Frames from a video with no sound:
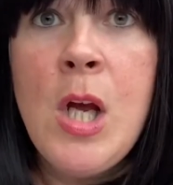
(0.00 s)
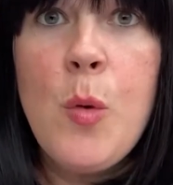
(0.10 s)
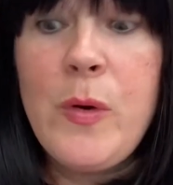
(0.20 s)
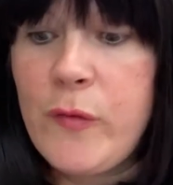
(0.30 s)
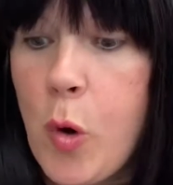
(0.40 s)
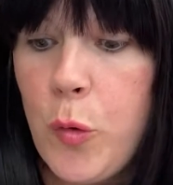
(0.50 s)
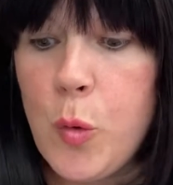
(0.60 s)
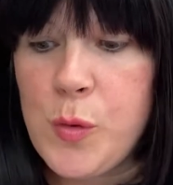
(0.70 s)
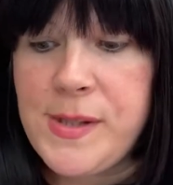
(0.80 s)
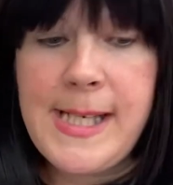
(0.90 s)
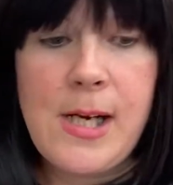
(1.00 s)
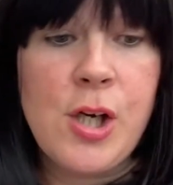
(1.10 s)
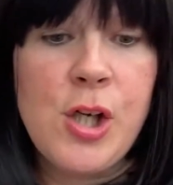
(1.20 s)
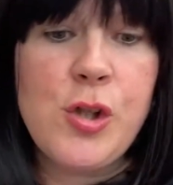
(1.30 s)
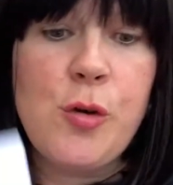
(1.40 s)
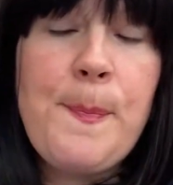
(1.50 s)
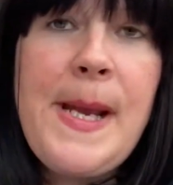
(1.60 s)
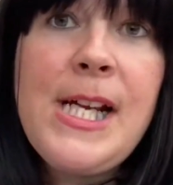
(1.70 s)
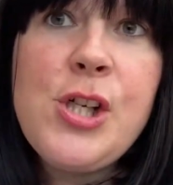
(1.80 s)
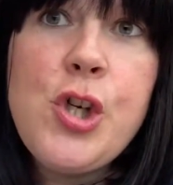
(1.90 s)
we've got those there. So
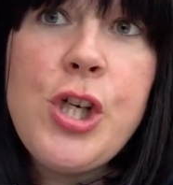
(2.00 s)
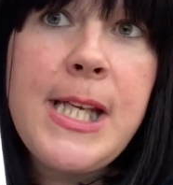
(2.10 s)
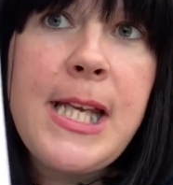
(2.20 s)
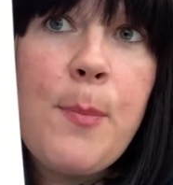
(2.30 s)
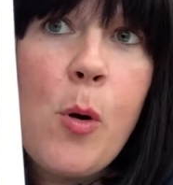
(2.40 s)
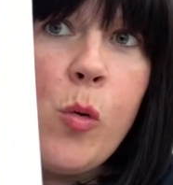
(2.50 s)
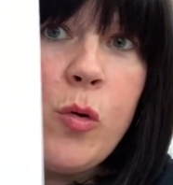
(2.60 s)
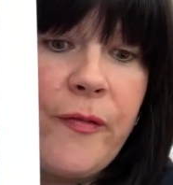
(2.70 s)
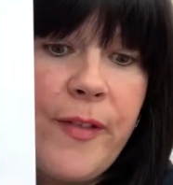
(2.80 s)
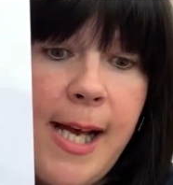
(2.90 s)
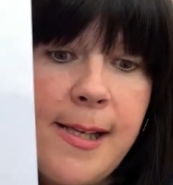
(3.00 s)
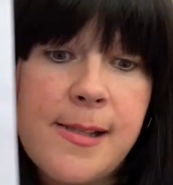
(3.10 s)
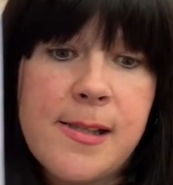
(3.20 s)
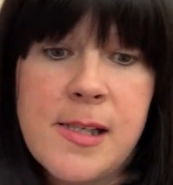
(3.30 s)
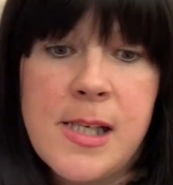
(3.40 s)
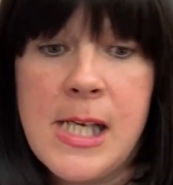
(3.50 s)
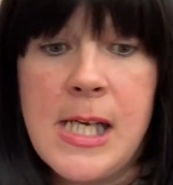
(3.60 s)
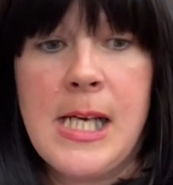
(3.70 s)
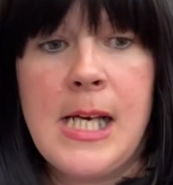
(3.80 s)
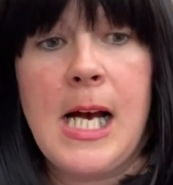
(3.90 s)
make sure you keep a hold of this.
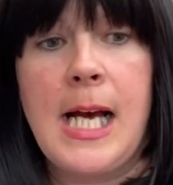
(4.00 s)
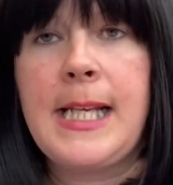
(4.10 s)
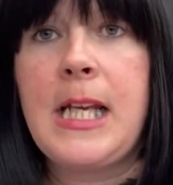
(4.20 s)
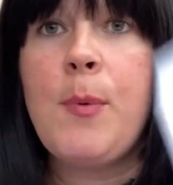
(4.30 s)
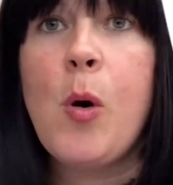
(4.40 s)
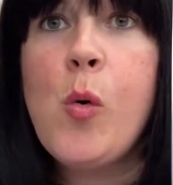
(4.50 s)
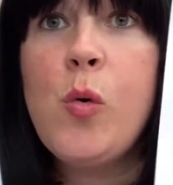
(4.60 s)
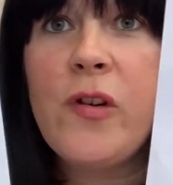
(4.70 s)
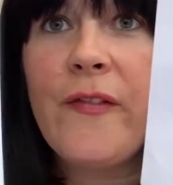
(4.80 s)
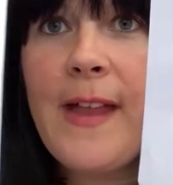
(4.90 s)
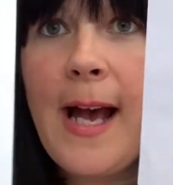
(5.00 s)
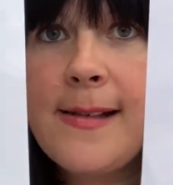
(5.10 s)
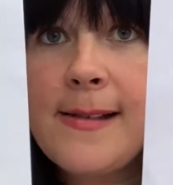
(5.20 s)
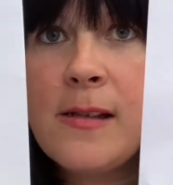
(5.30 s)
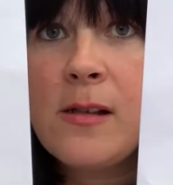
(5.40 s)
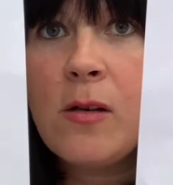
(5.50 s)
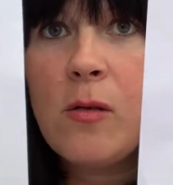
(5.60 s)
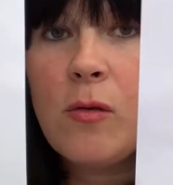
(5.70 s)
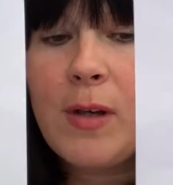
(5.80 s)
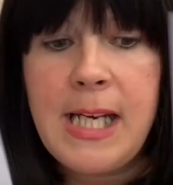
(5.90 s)
And you keep a hold of this.
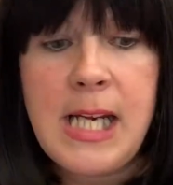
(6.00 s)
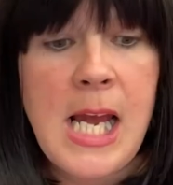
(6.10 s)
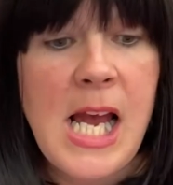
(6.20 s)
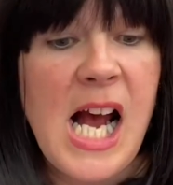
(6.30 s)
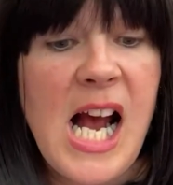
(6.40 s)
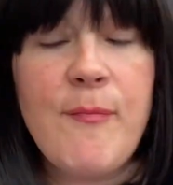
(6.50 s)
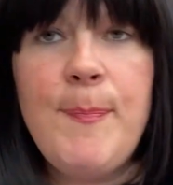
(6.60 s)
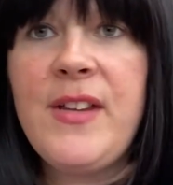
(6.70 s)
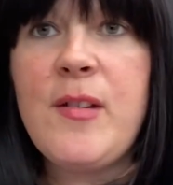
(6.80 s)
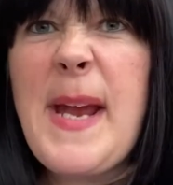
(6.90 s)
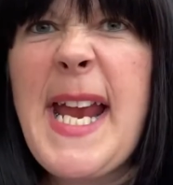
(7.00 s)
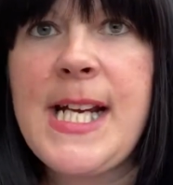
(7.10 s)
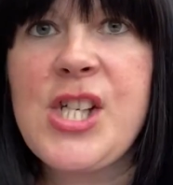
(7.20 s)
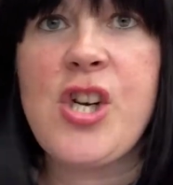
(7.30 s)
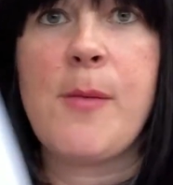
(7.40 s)
Okay? I've made them extra